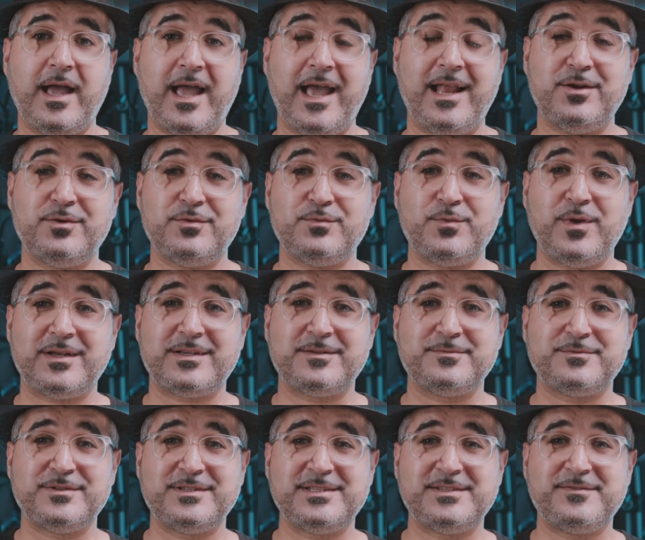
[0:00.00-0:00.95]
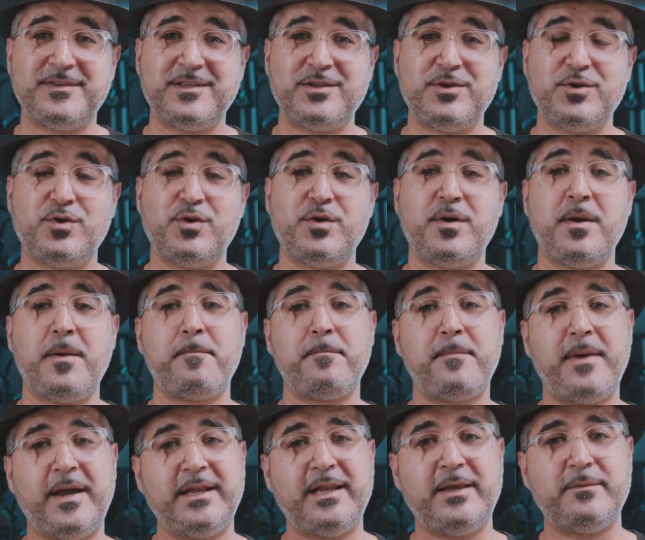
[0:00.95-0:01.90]
Hello and welcome to this video.
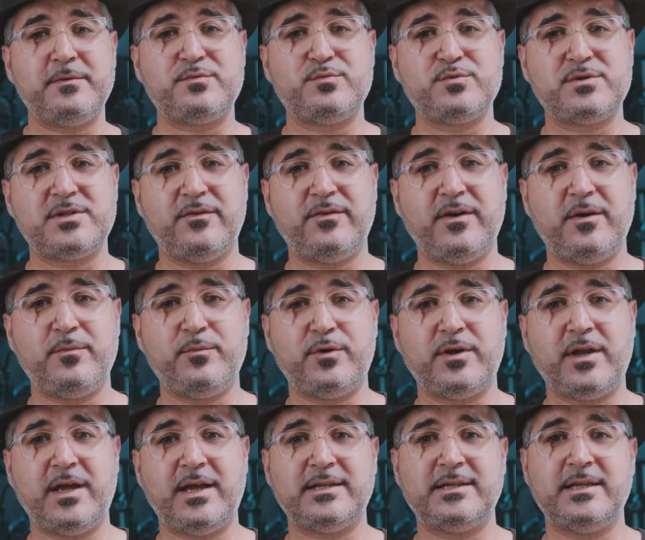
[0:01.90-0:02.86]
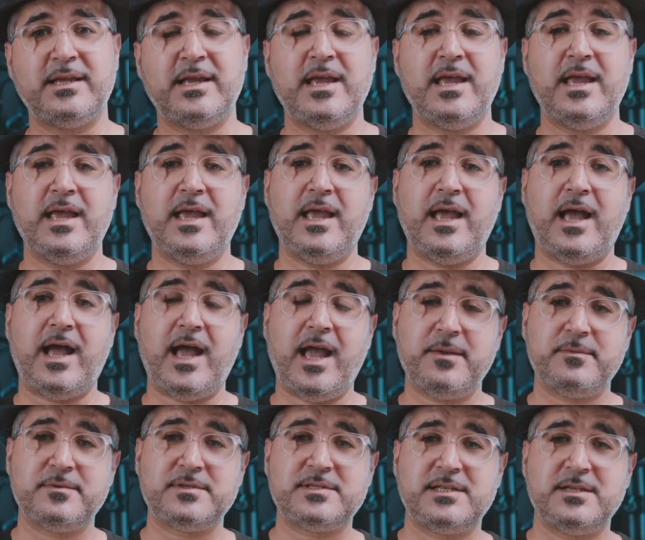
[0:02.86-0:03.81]
My name is Mustafa Morad.
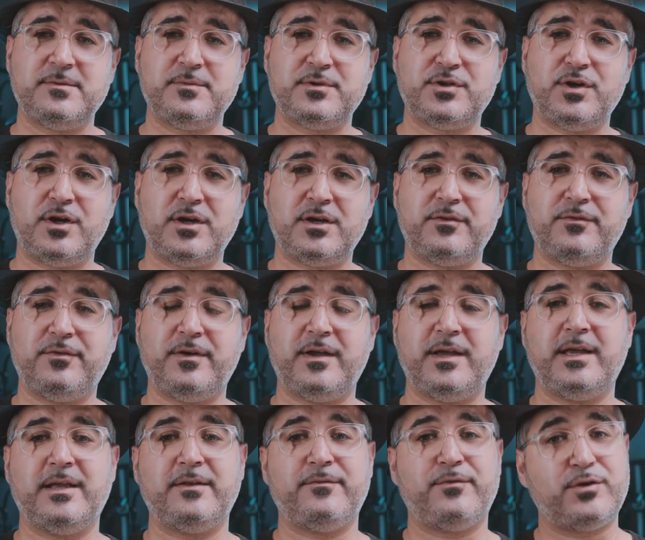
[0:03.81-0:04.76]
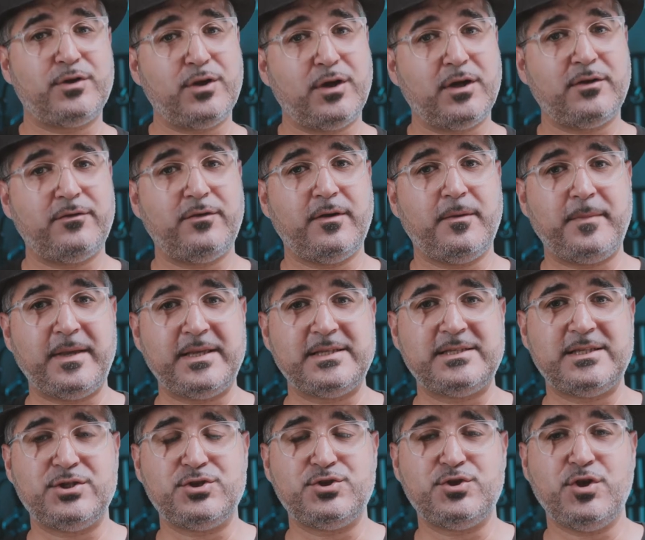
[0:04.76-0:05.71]
I'm a cinematographer and photographer
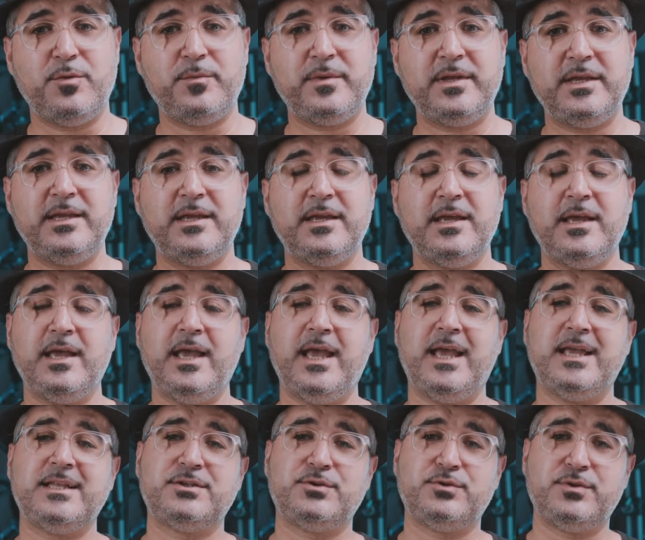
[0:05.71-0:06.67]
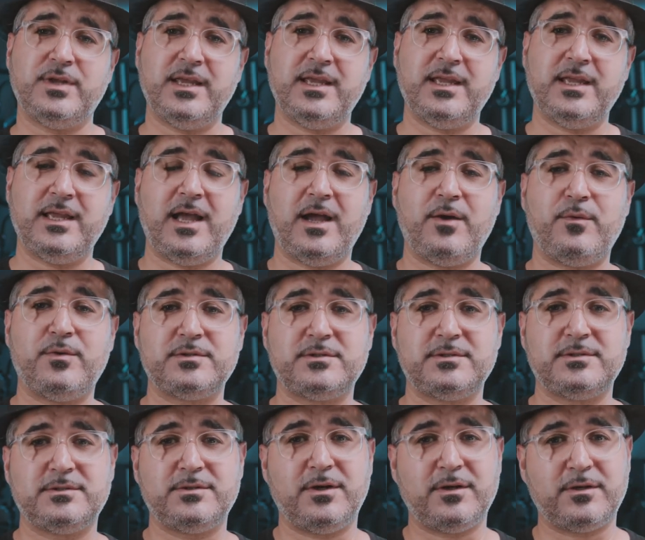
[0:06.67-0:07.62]
based in Germany and today I want
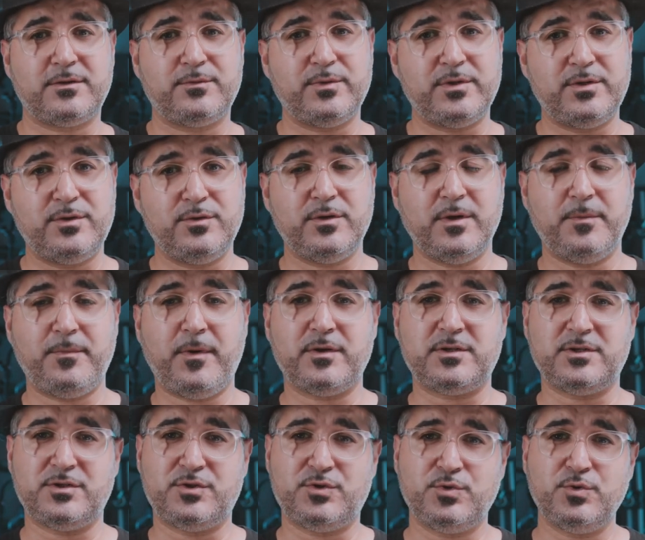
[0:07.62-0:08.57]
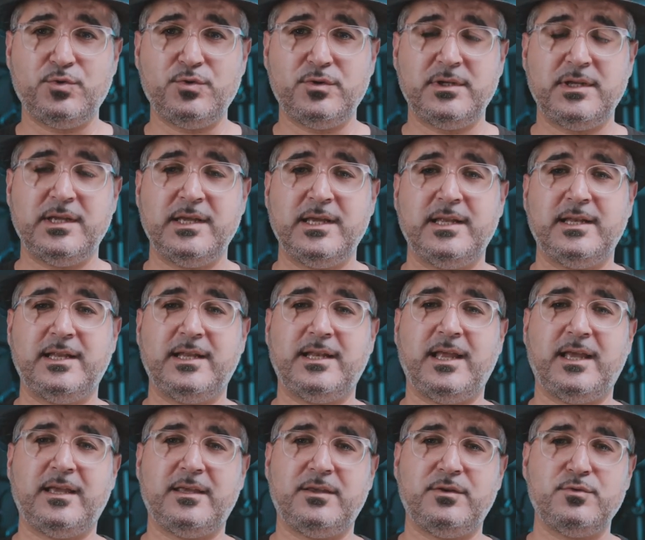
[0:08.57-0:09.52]
to talk with you about a tool that
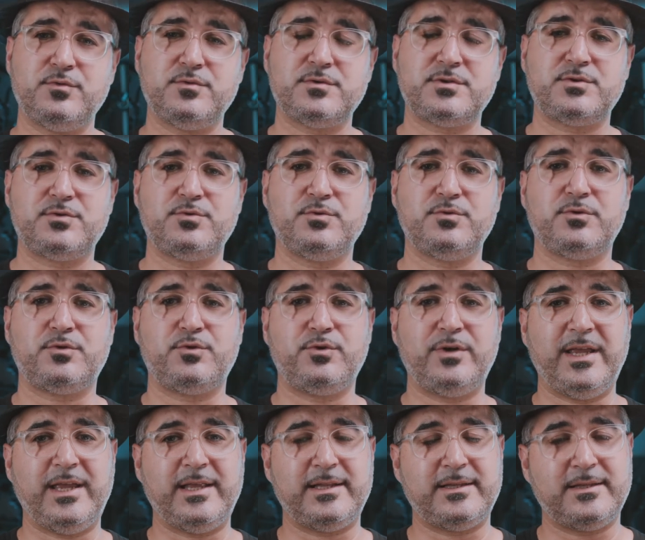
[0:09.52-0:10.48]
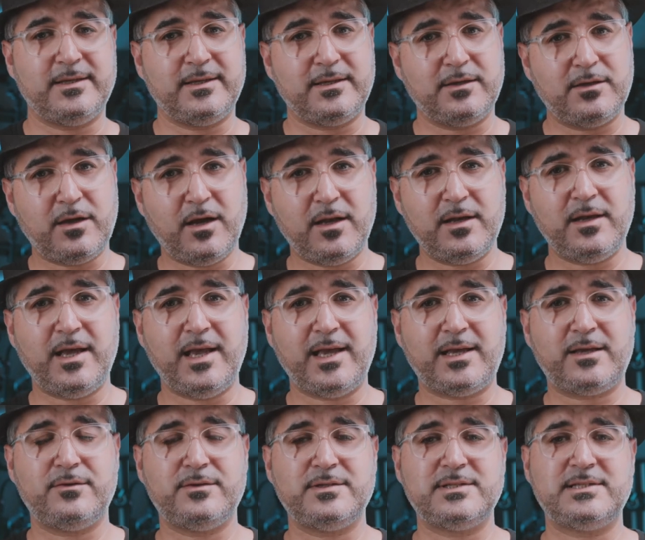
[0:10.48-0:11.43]
I use to create color
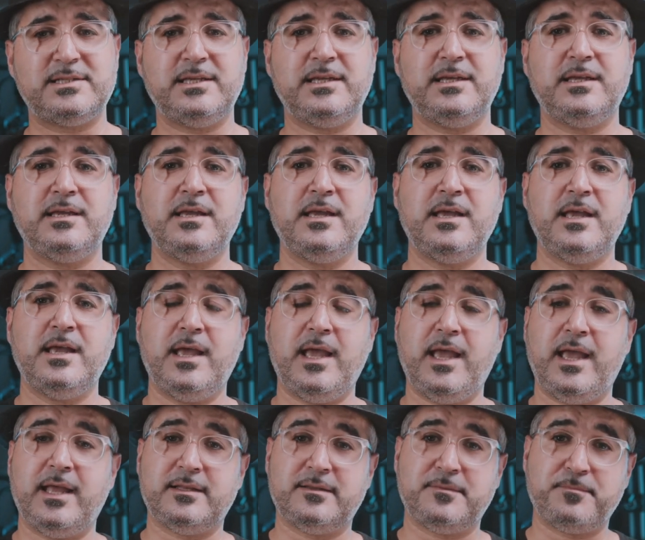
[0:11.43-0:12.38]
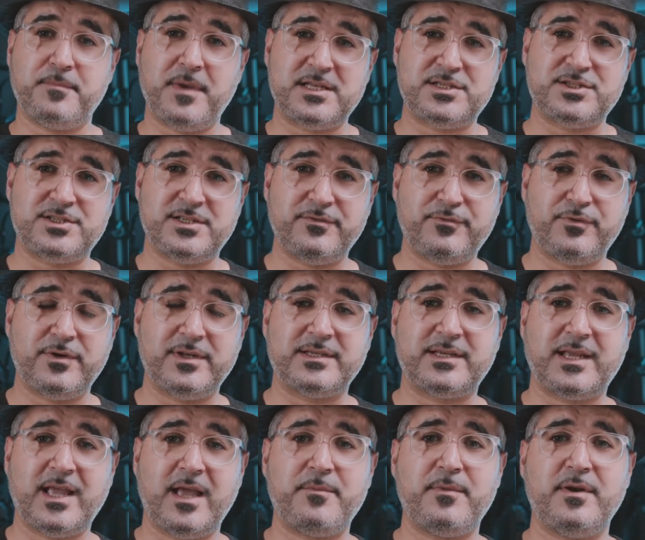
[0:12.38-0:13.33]
accuracy and match different
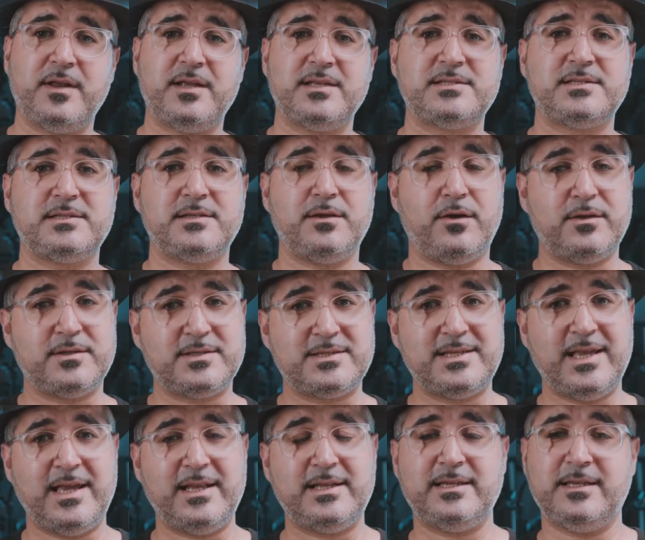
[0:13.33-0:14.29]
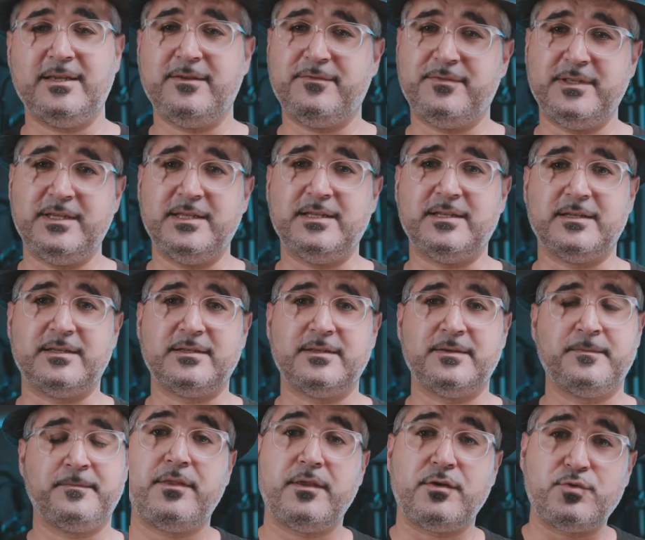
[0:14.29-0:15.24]
cameras on set if needed.
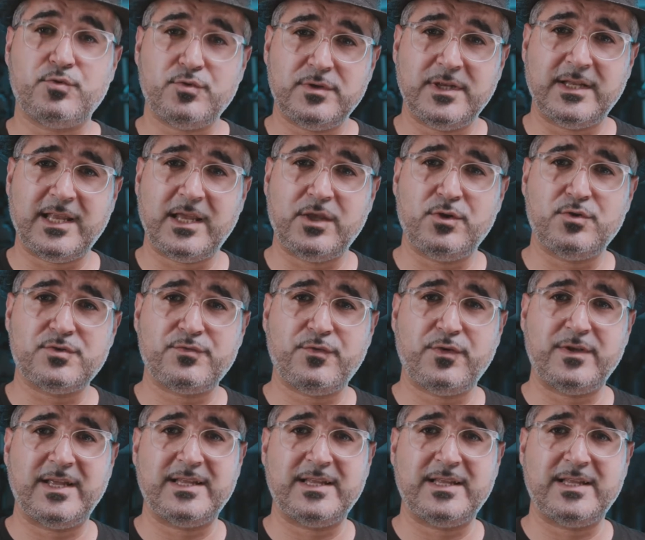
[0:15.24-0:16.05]
The tool that I use for